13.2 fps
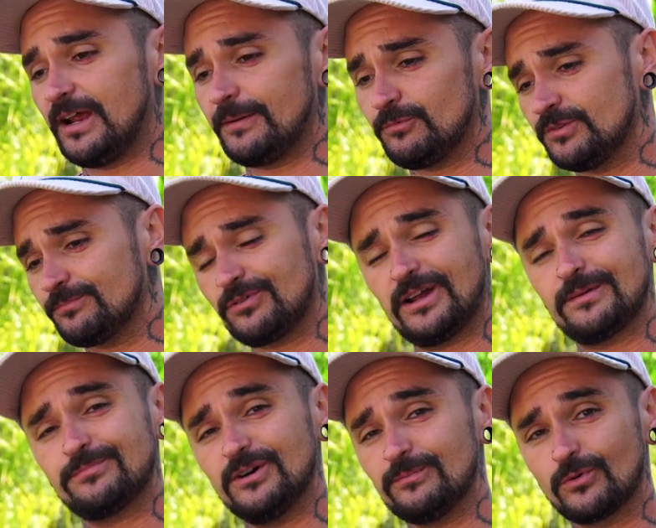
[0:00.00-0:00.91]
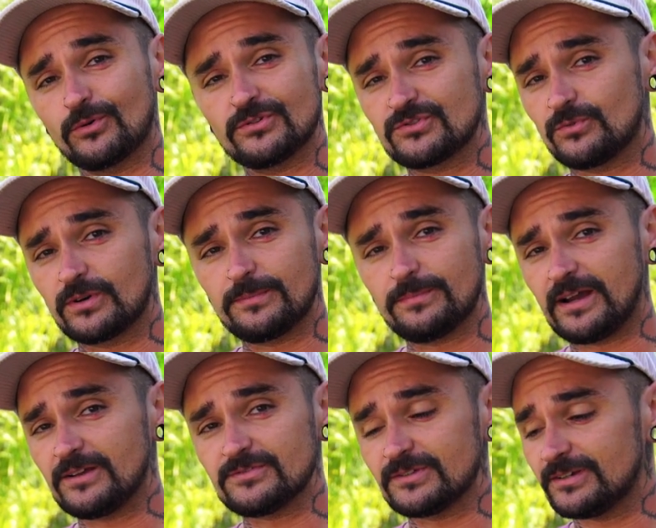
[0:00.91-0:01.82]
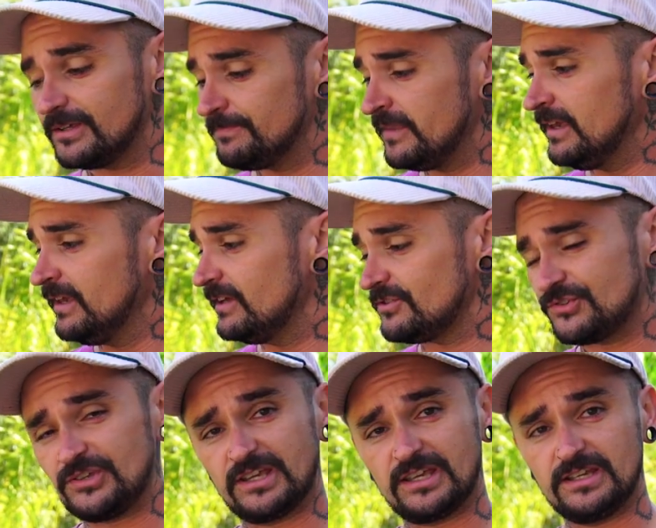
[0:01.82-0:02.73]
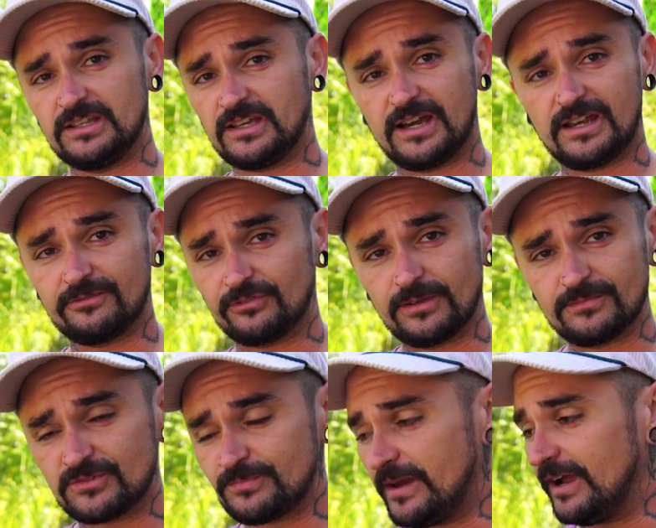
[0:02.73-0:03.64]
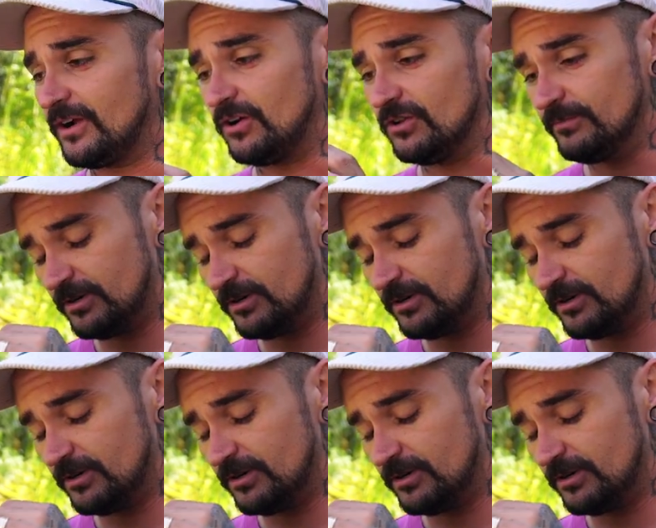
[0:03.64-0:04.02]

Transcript: I wouldn't probably put more than 20 pounds in it, just like any kind of frameless pack on the